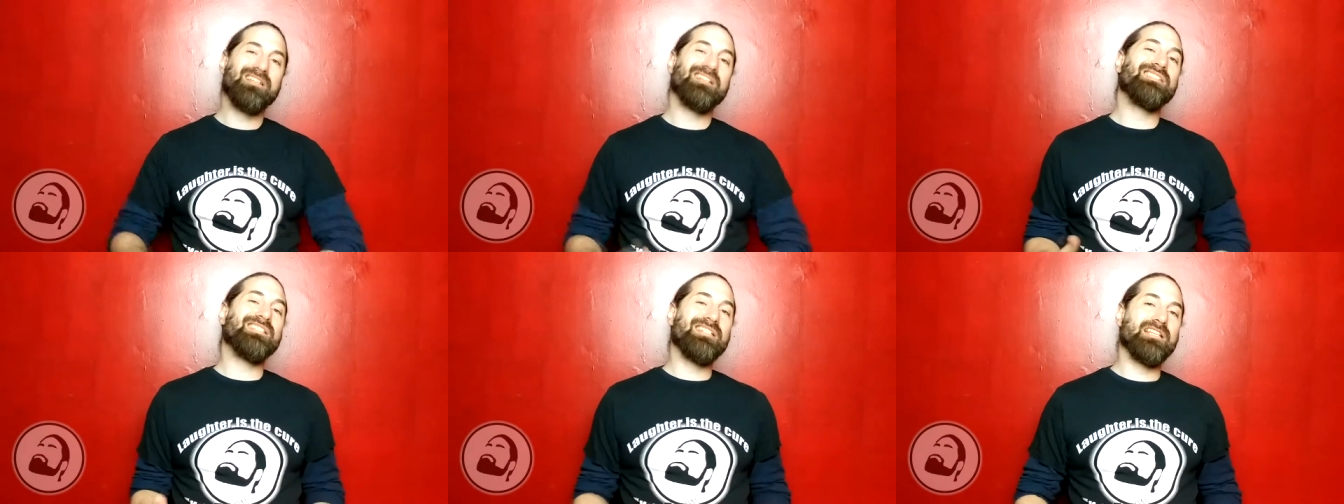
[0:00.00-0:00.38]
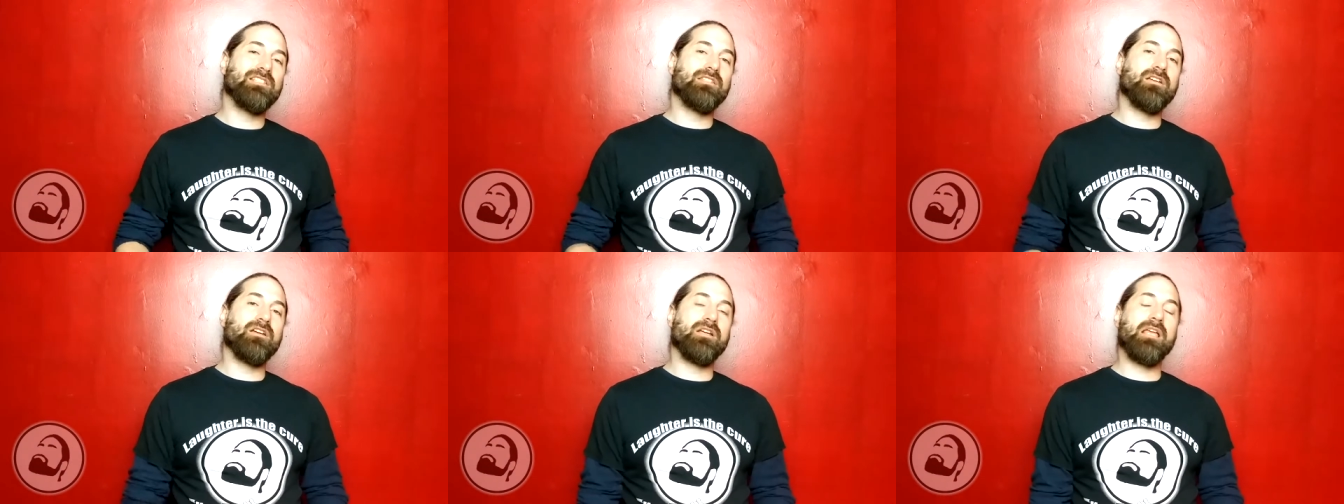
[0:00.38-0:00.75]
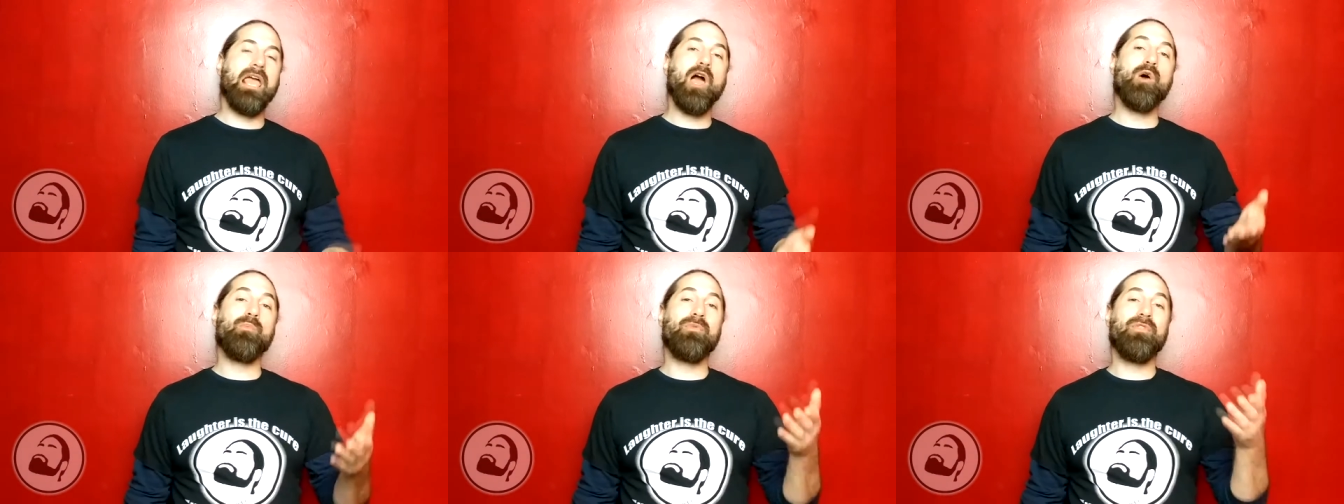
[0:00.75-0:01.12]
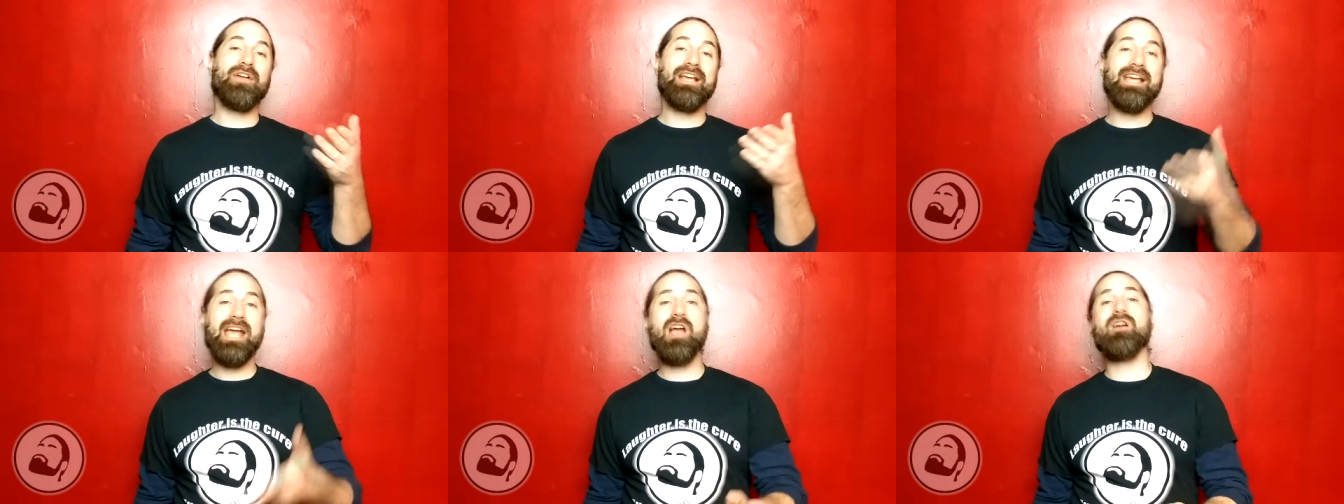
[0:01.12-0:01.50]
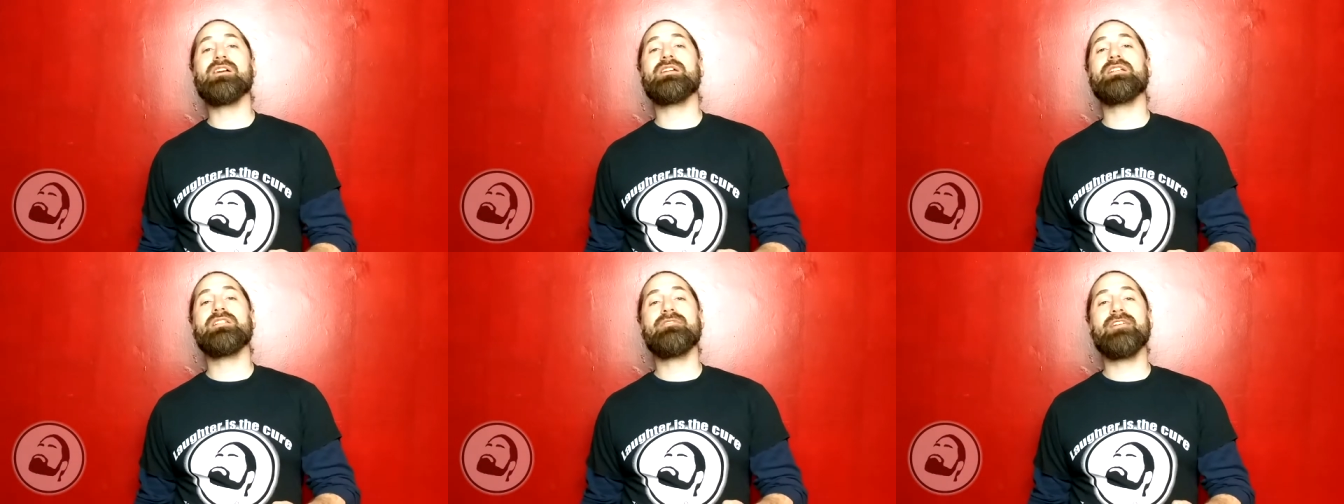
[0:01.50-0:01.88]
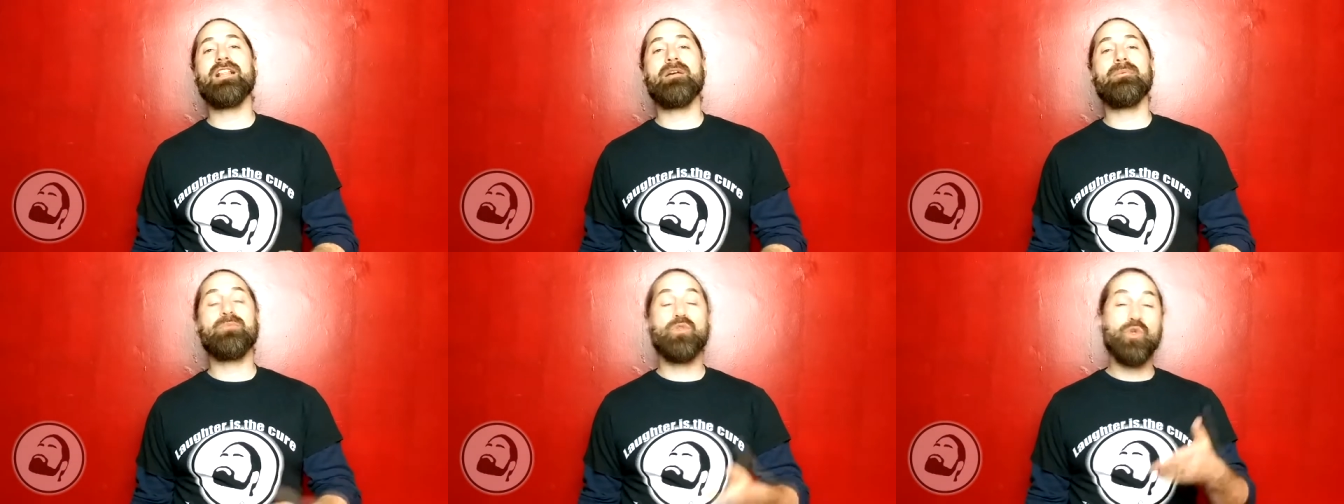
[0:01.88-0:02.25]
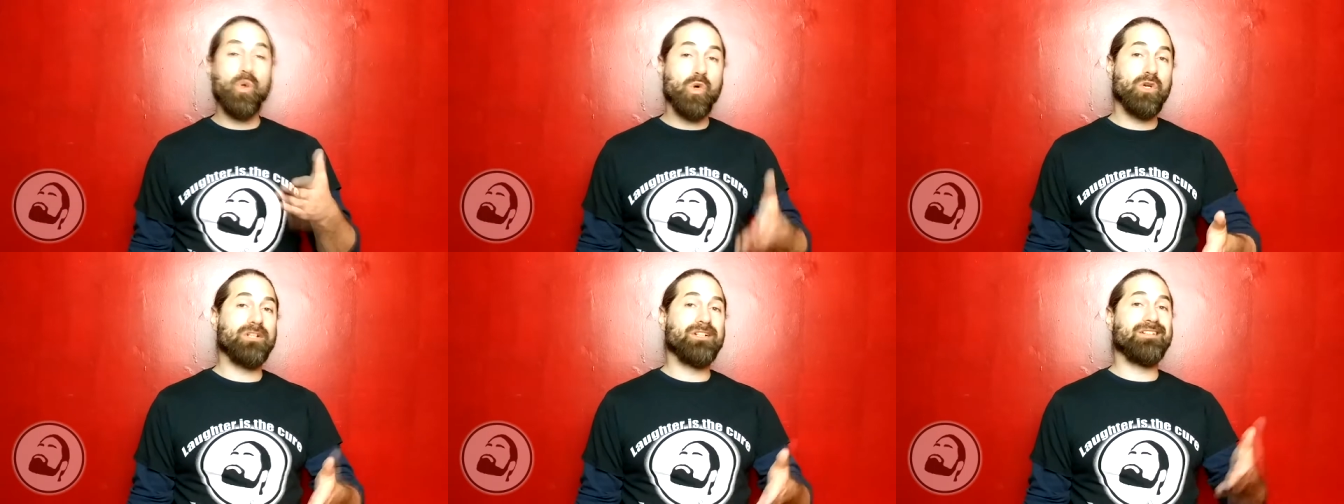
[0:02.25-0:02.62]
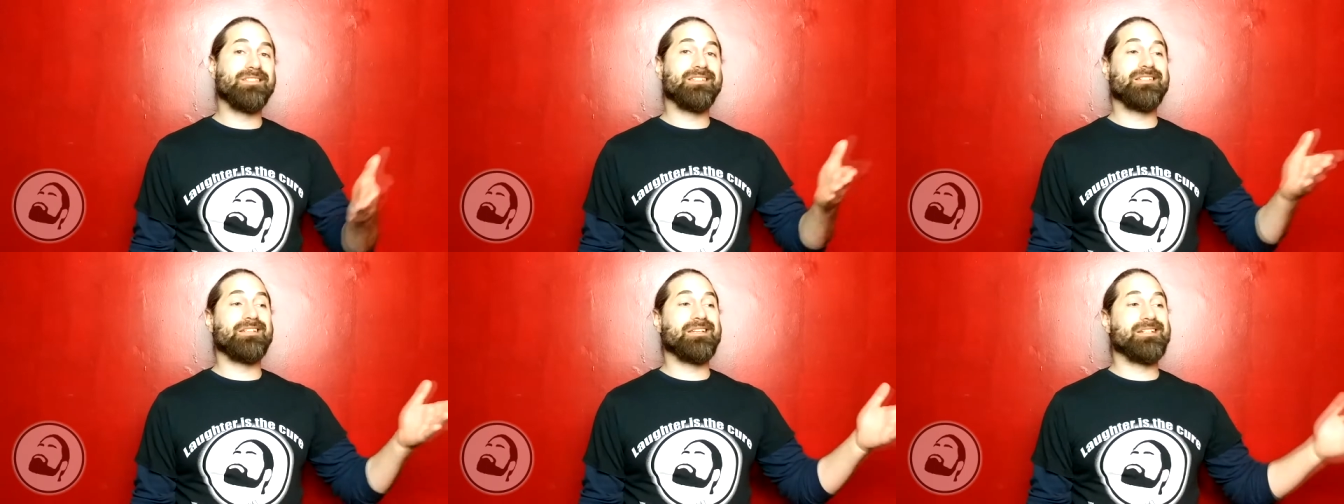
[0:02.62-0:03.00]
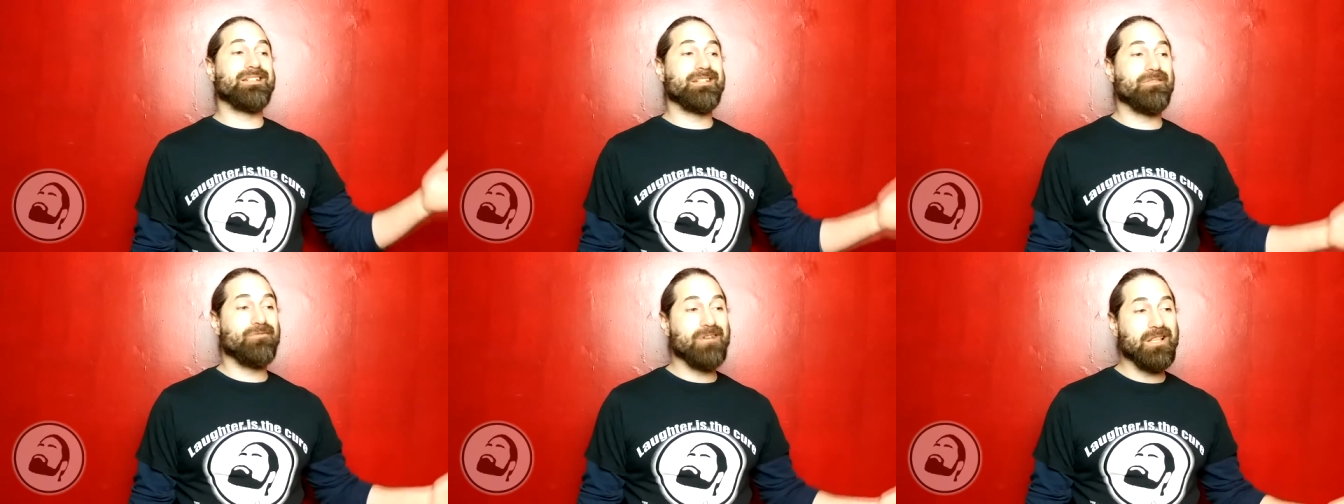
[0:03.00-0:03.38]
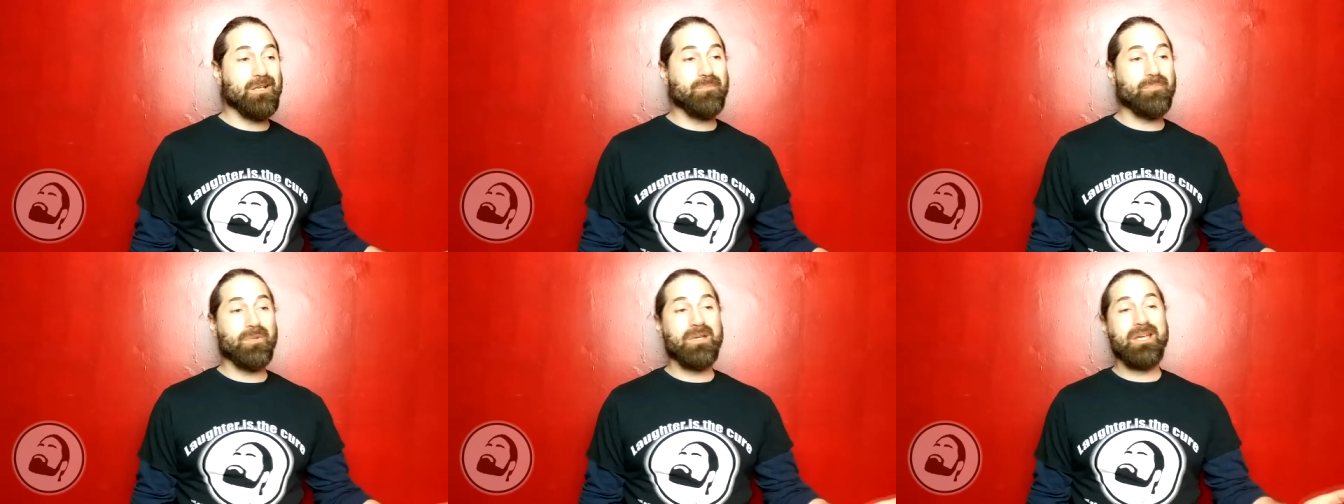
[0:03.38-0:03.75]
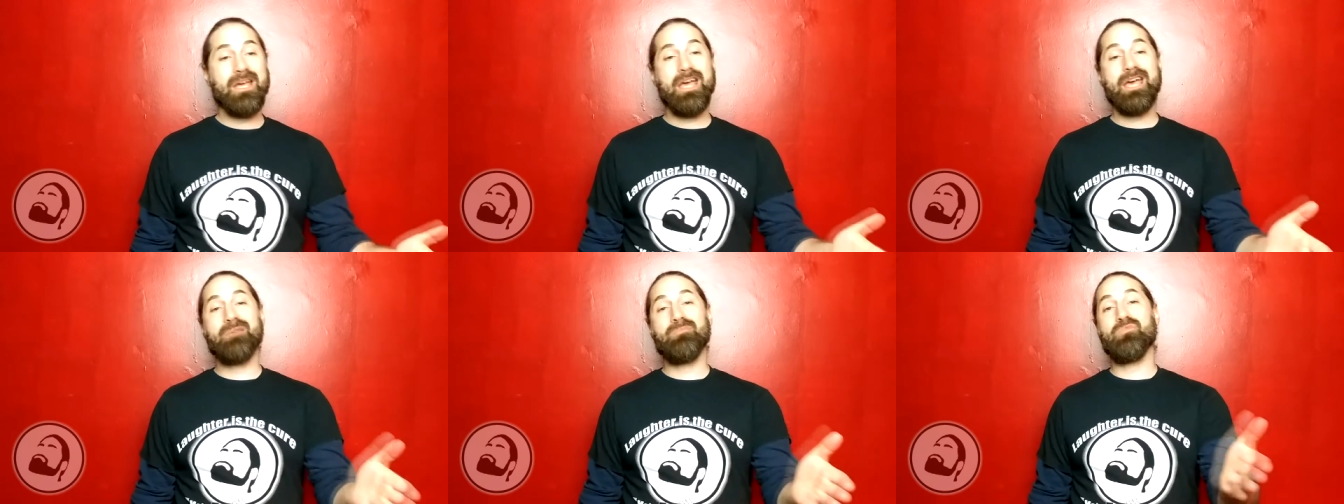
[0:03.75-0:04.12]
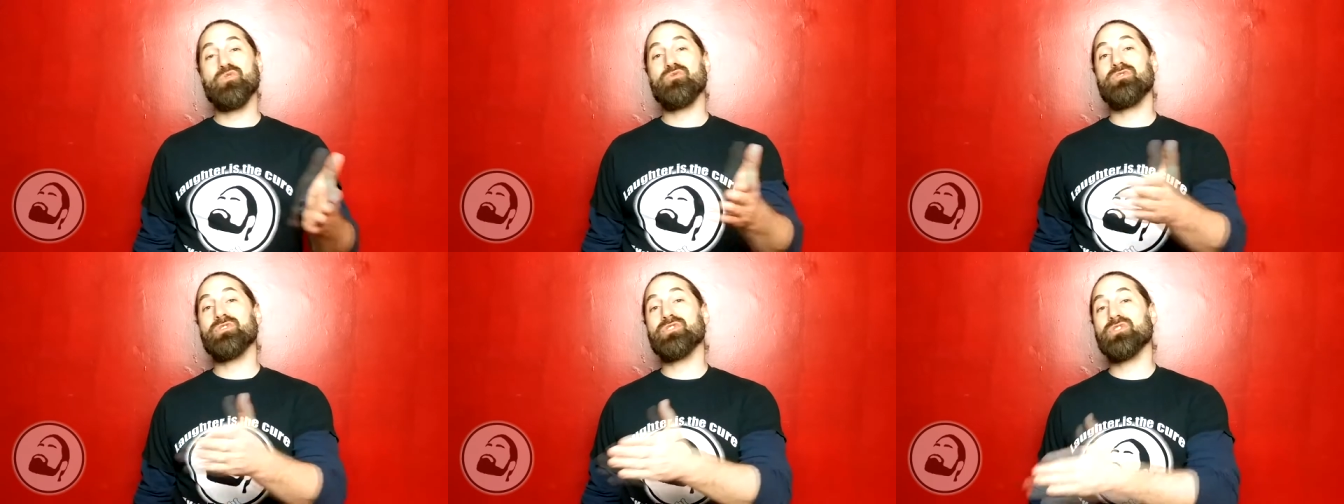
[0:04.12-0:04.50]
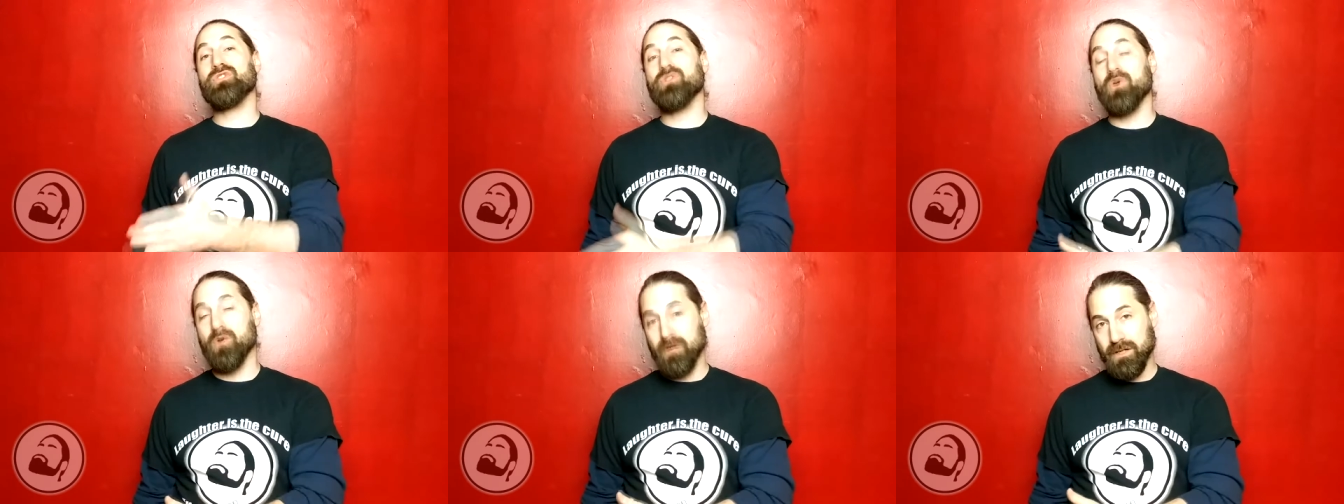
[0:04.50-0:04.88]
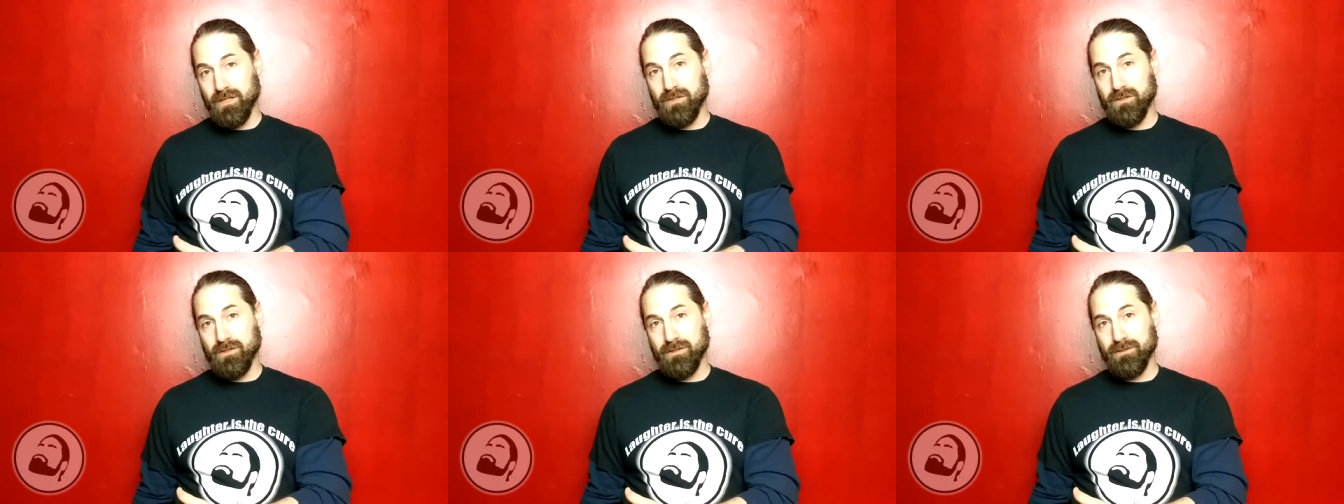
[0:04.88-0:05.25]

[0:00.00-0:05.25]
doesn't necessarily help the character develop, nor does it develop and move the story along.